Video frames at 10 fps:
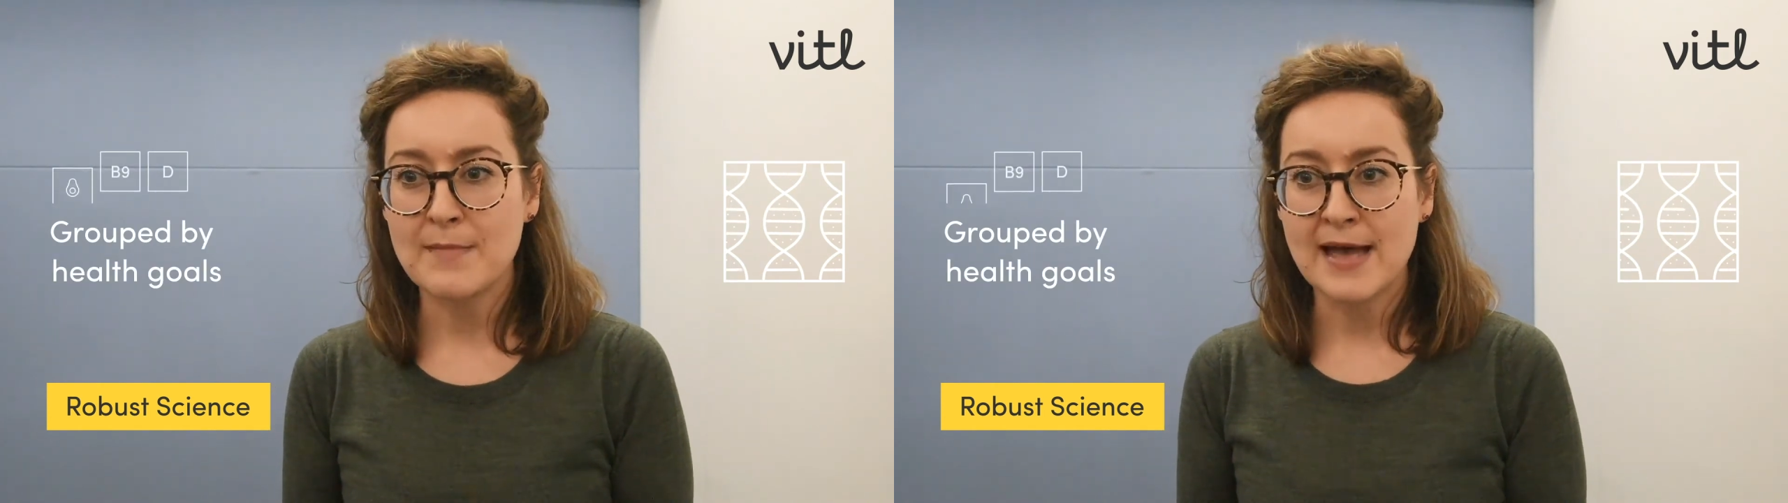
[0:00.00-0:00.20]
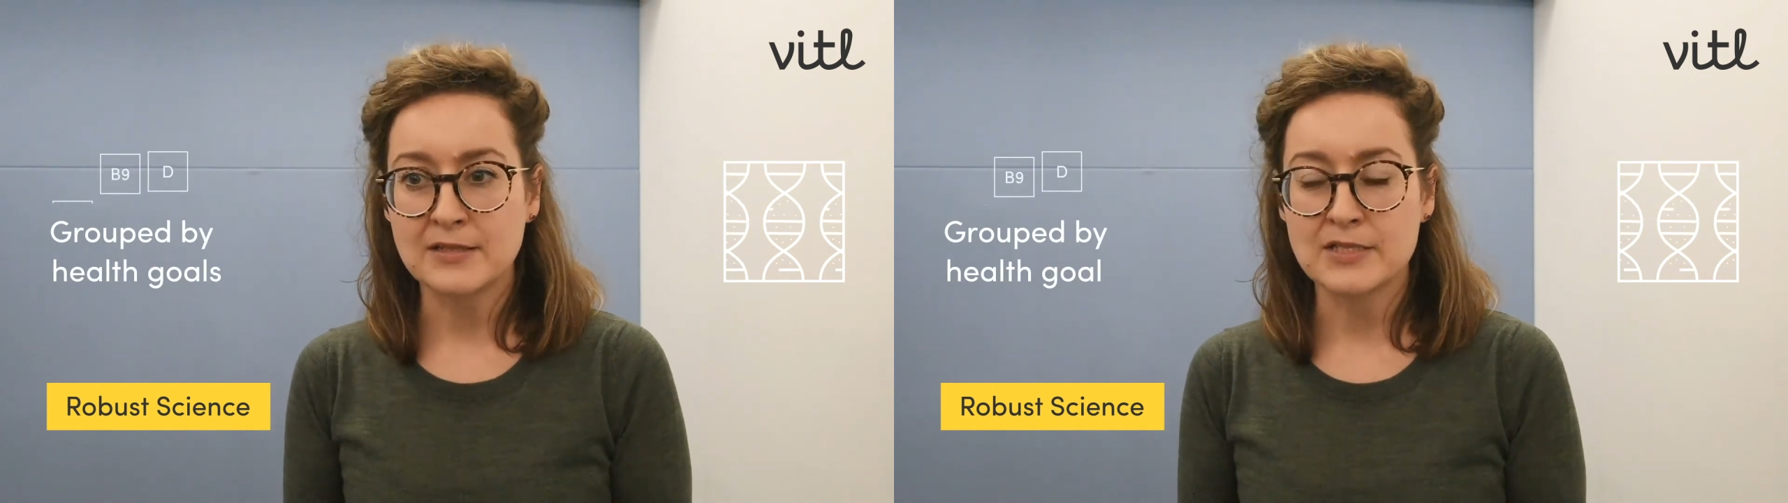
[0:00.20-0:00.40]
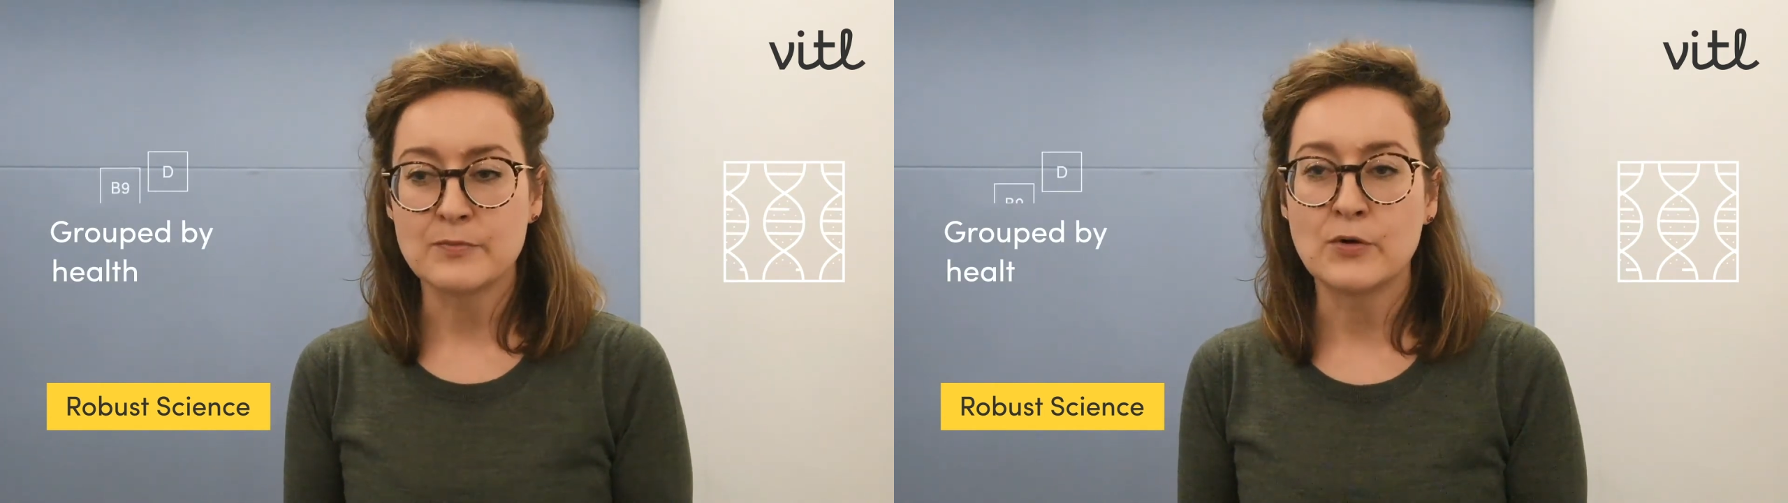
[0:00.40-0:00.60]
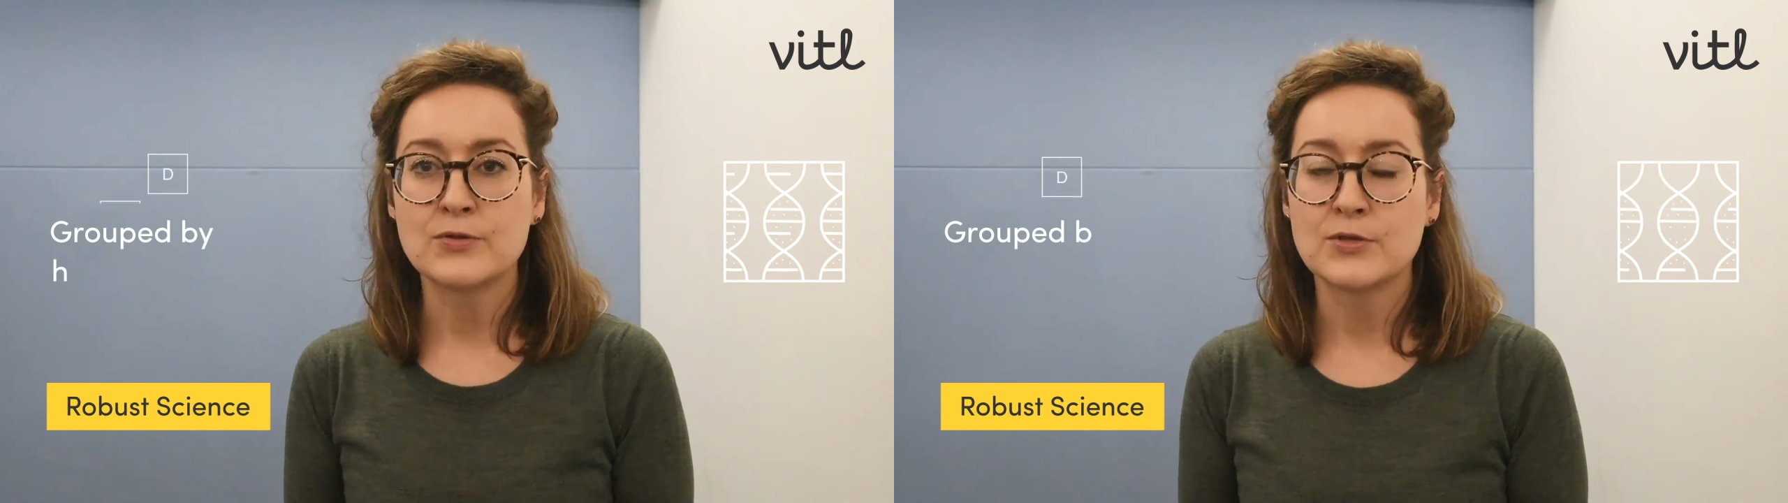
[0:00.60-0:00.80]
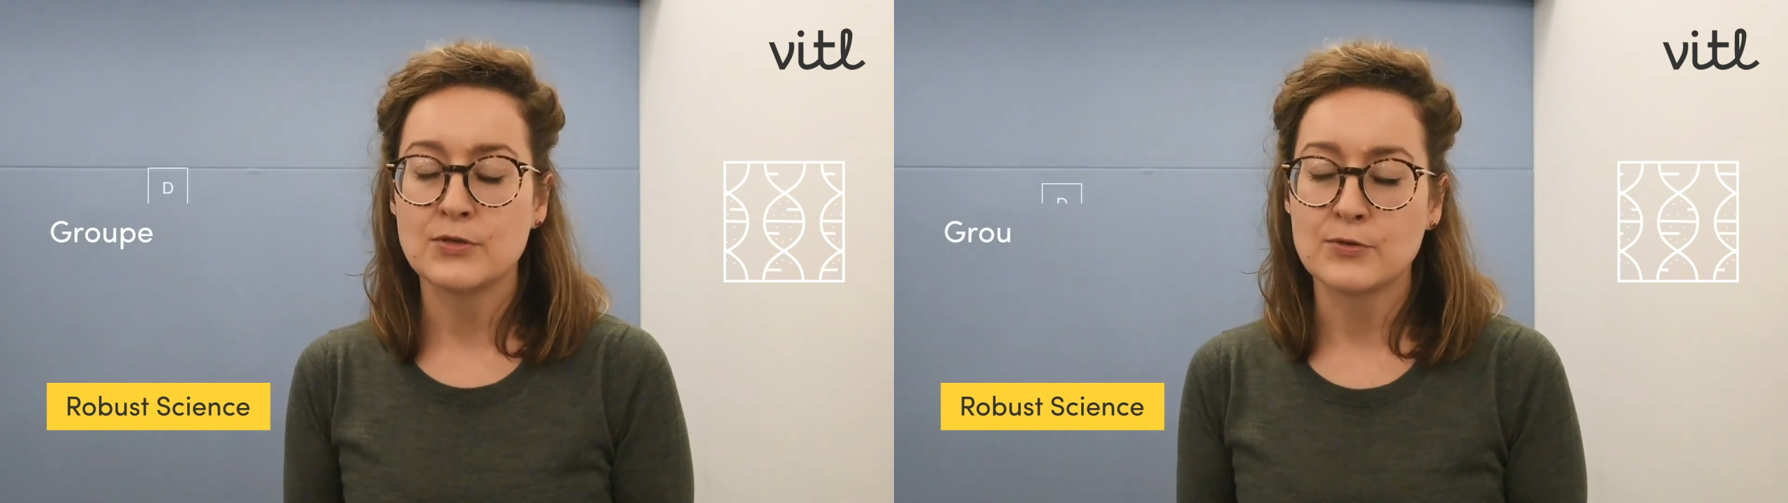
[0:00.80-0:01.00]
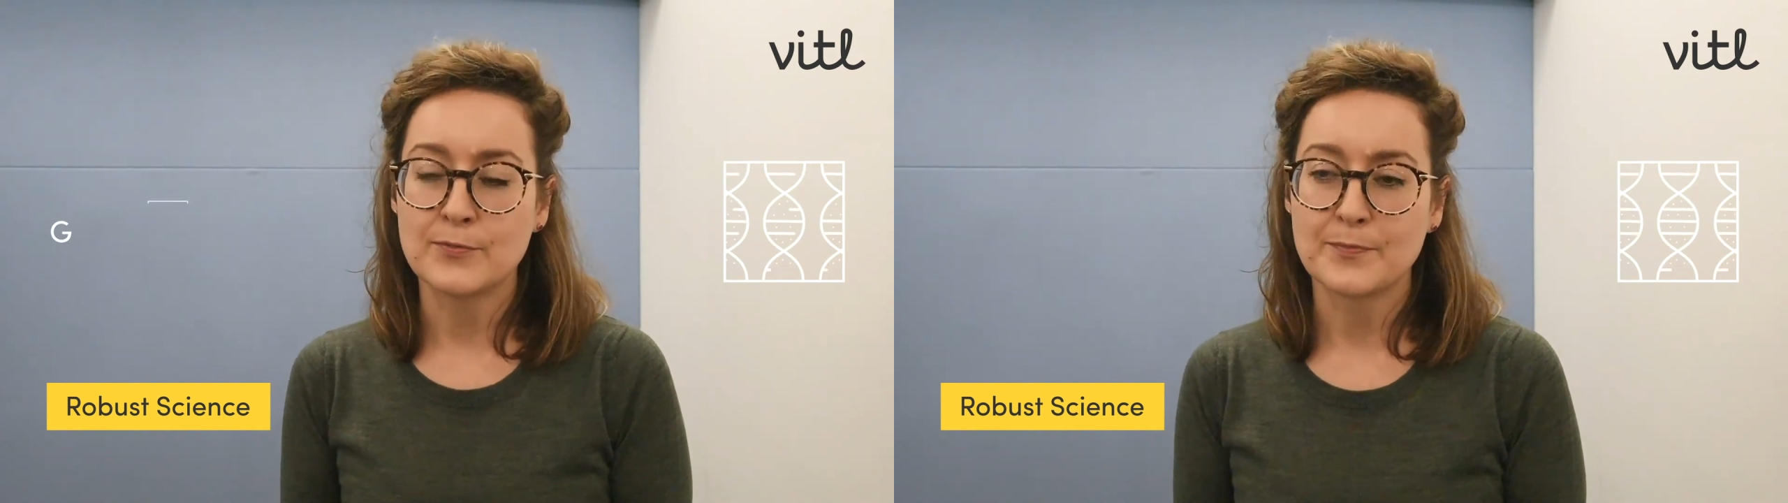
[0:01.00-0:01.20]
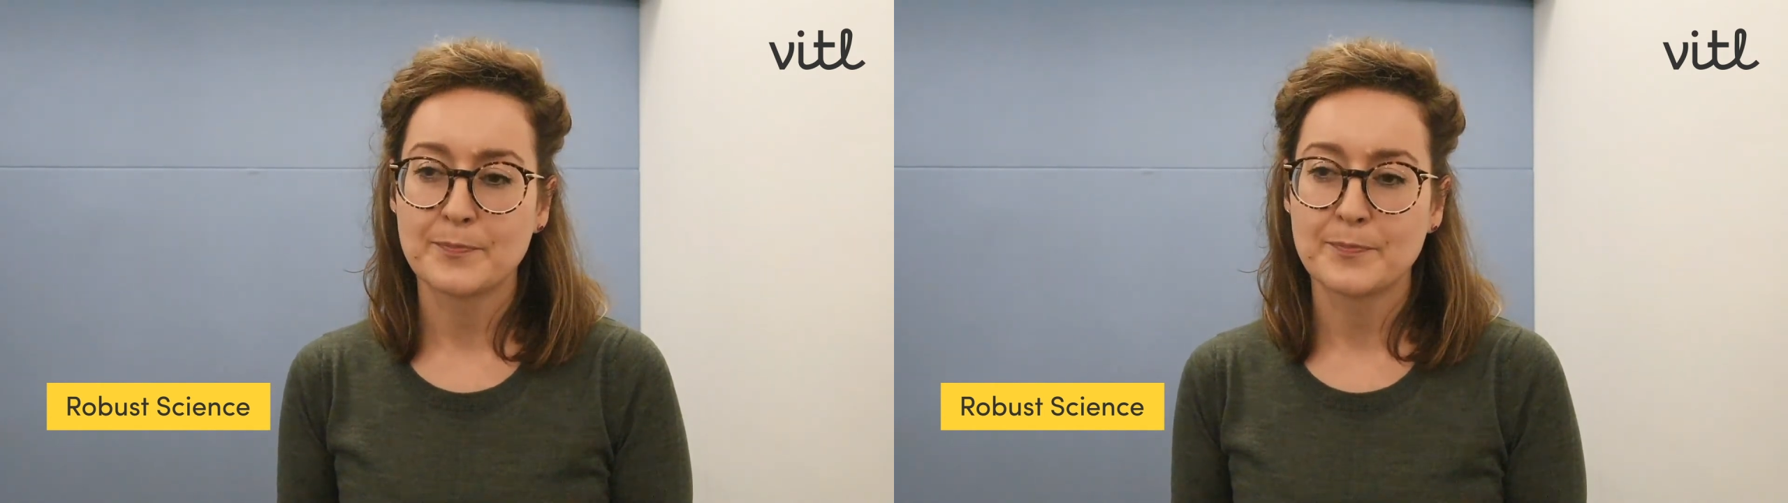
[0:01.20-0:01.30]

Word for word: matters most to you.